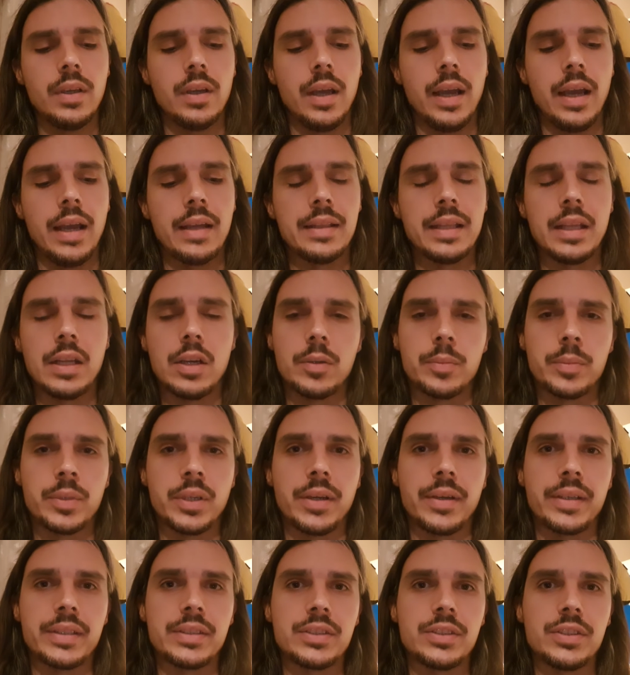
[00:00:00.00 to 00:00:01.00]
And then I'm
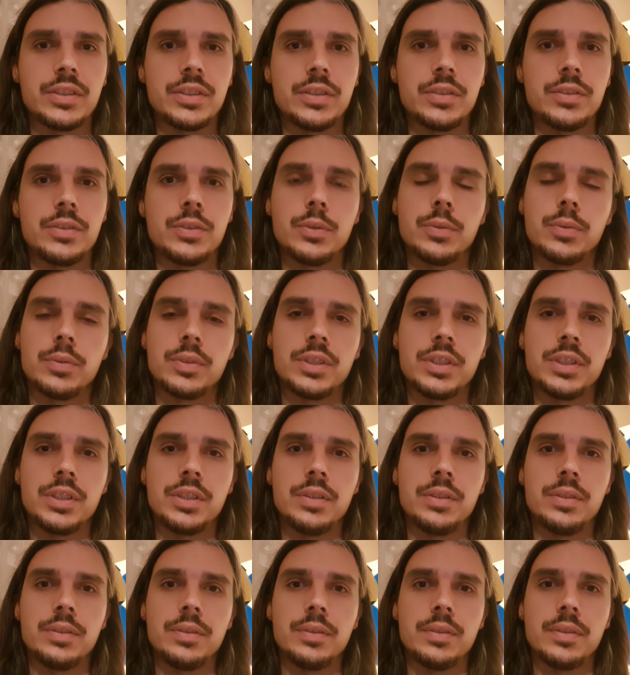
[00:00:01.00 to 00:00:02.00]
going to talk to
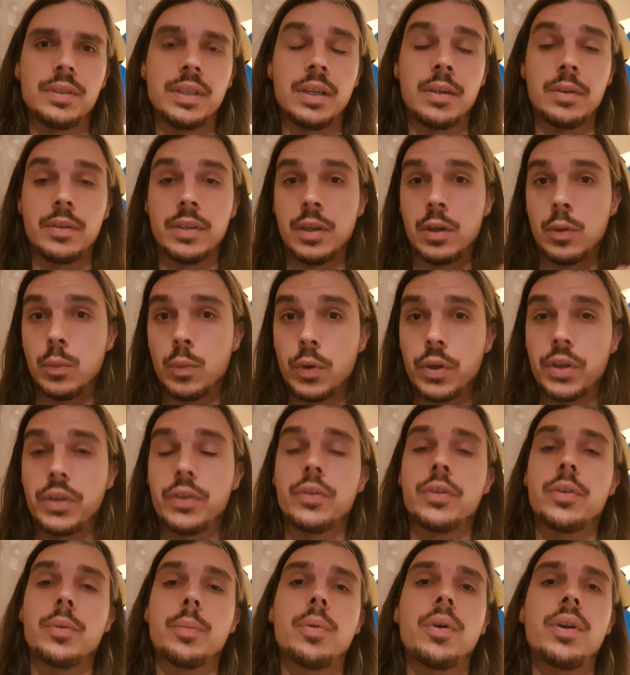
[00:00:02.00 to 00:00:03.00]
you, then I'll walk you through
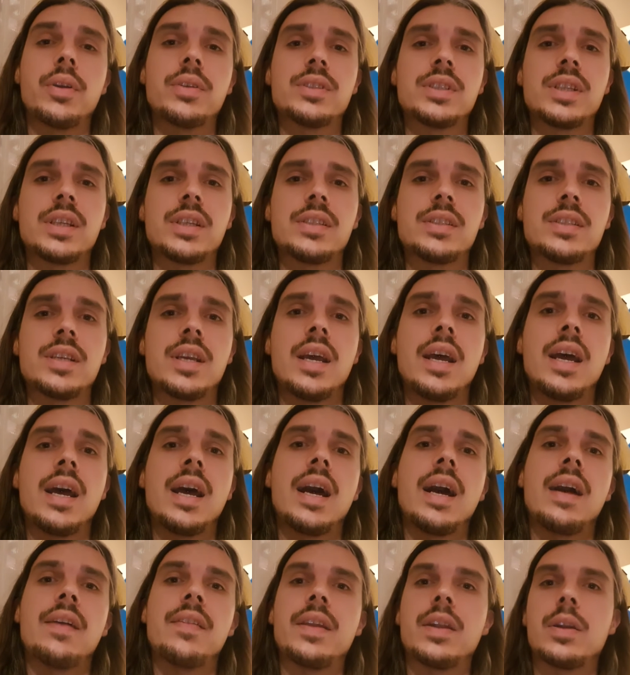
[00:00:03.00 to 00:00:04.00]
the process,
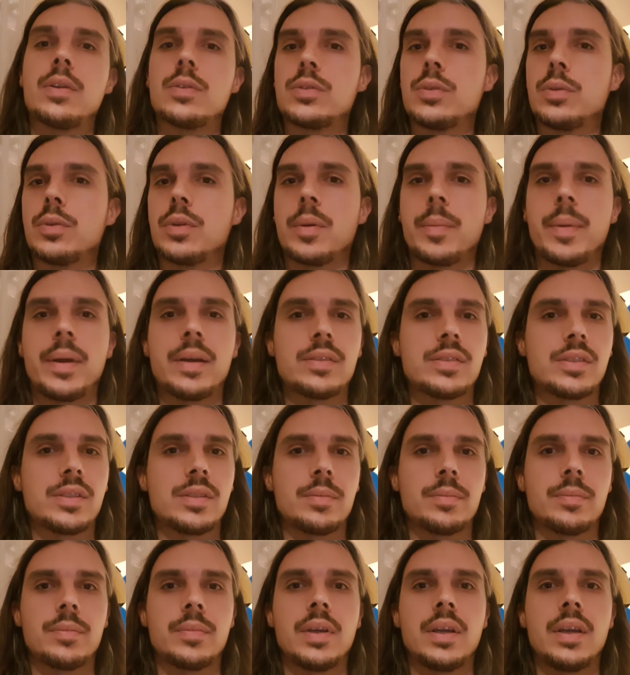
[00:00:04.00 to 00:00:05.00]
and then I'll talk about
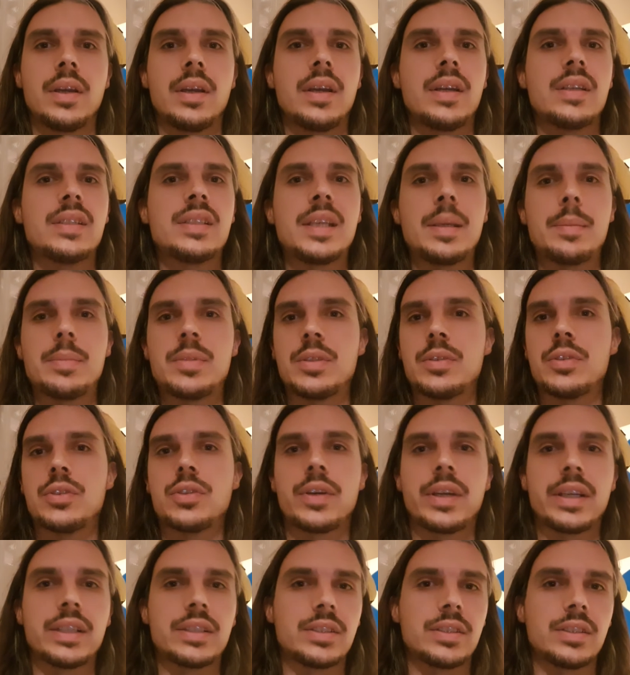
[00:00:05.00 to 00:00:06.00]
some tips and
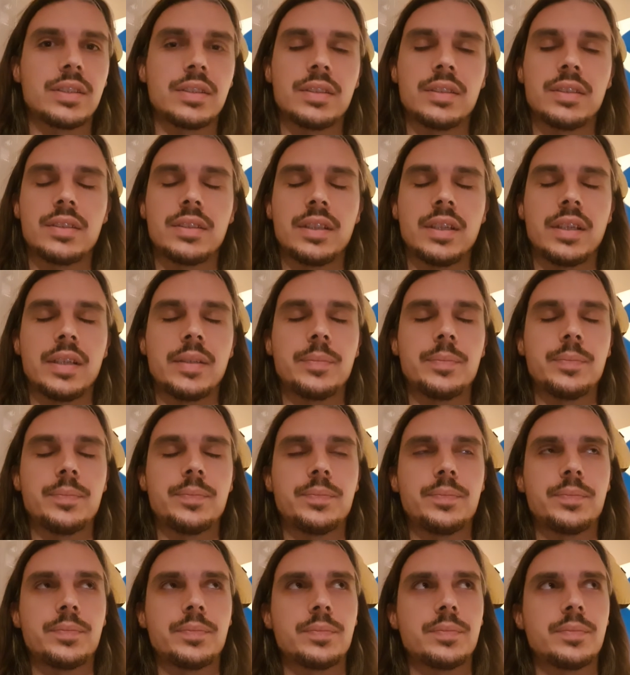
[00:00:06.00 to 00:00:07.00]
tricks and
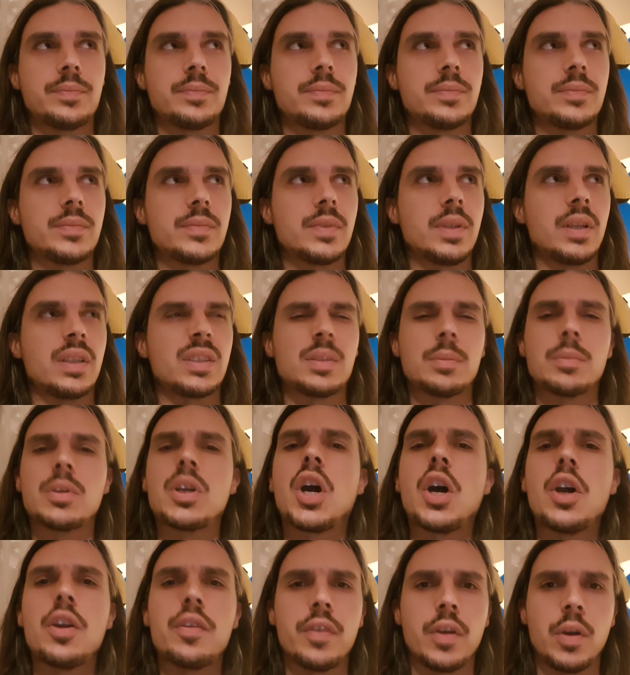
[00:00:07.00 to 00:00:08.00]
like some
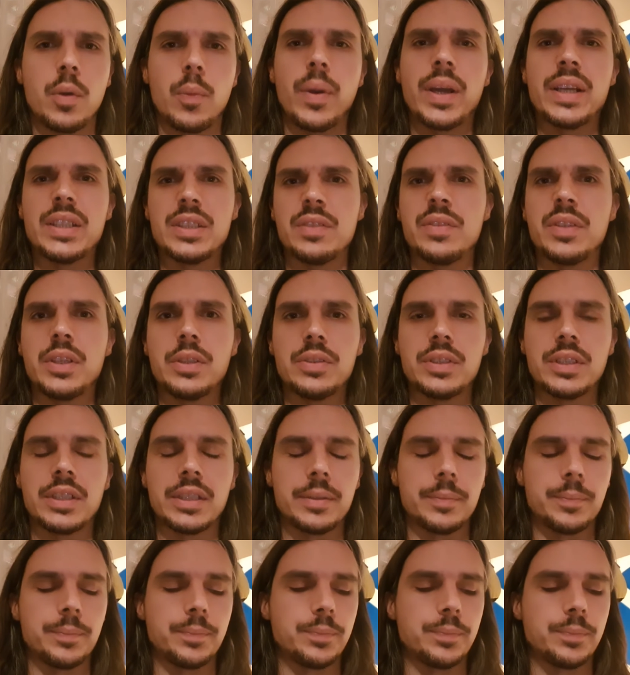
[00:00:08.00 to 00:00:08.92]
covert ways of using it.